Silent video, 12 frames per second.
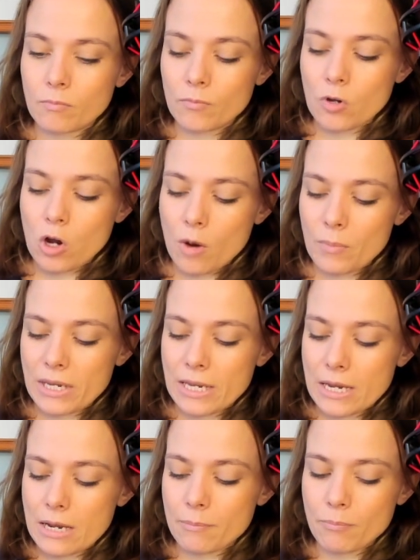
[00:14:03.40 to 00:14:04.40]
coming
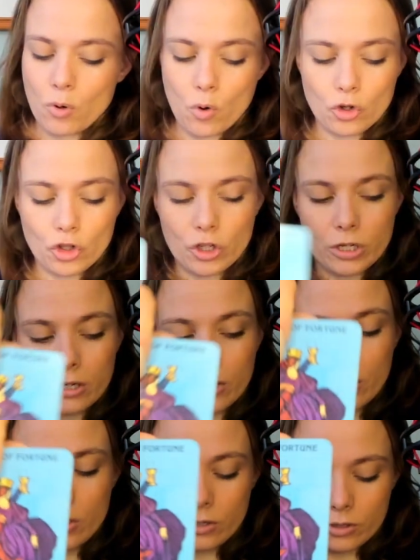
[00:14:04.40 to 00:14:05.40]
here and pushing
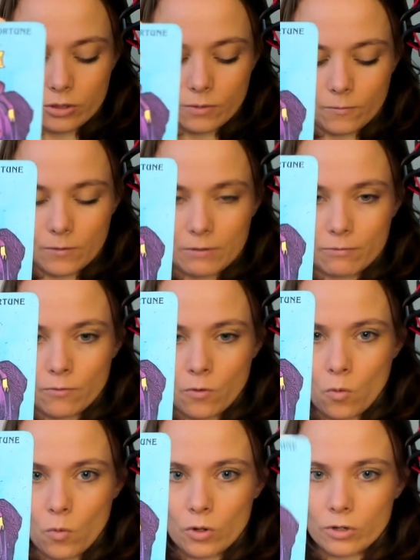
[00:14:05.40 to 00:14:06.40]
something
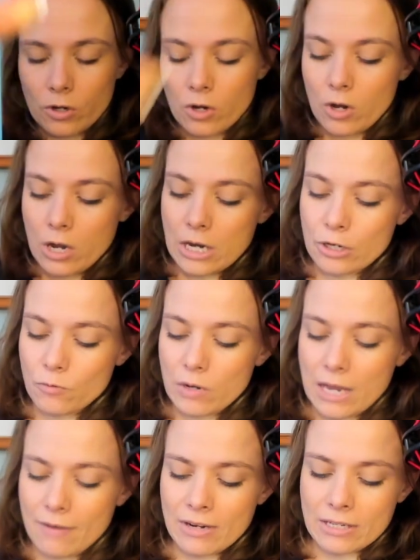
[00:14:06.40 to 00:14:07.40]
forward. And you will
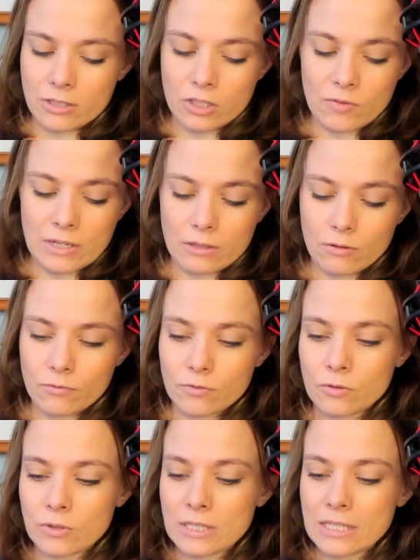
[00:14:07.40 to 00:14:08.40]
have it as a strength
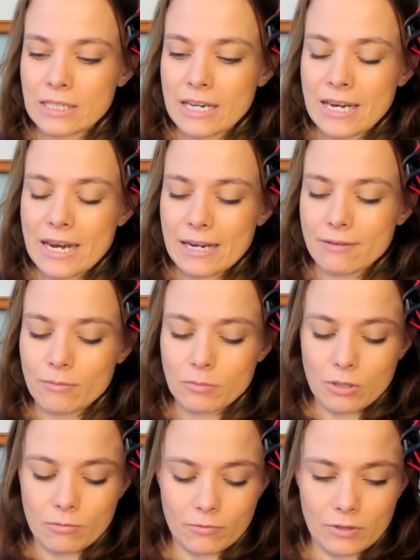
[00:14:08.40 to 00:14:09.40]
to disconnect from
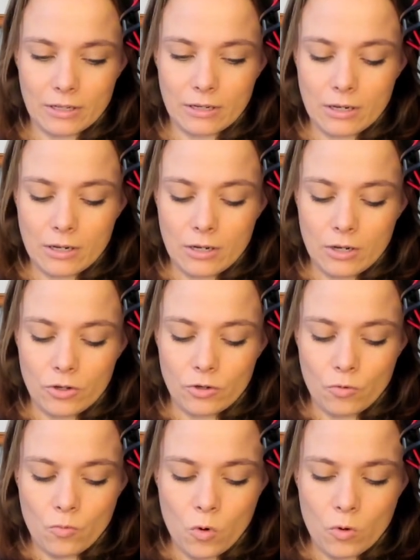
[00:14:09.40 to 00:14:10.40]
something.
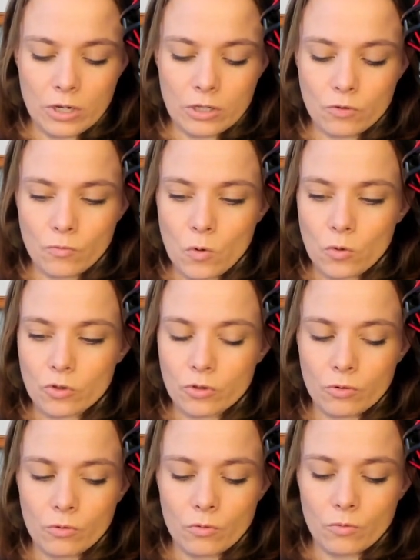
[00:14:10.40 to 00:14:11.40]
You're walking towards
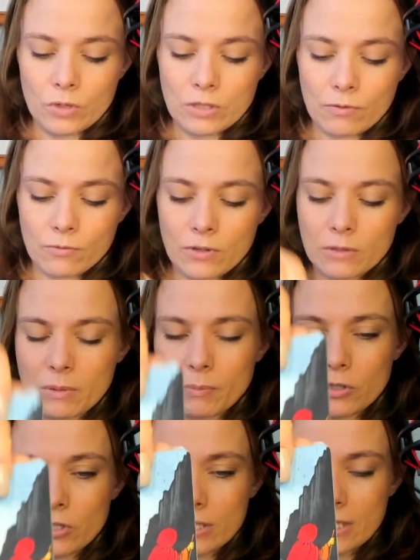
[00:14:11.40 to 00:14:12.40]
your wish fulfillment,
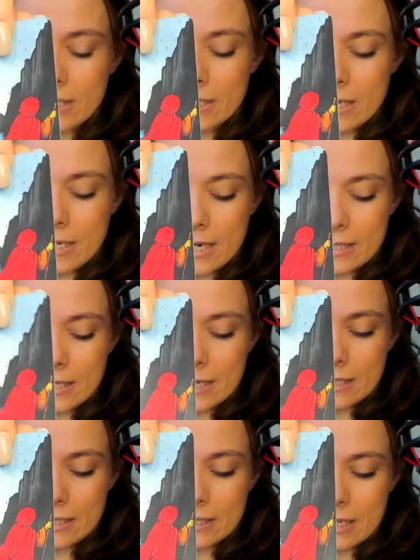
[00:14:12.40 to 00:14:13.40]
but you're disconnecting
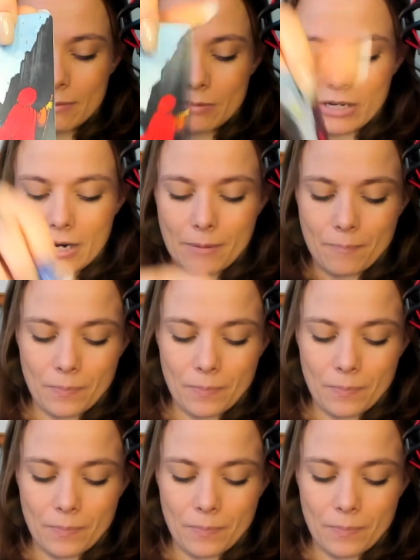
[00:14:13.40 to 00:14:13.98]
at the same time.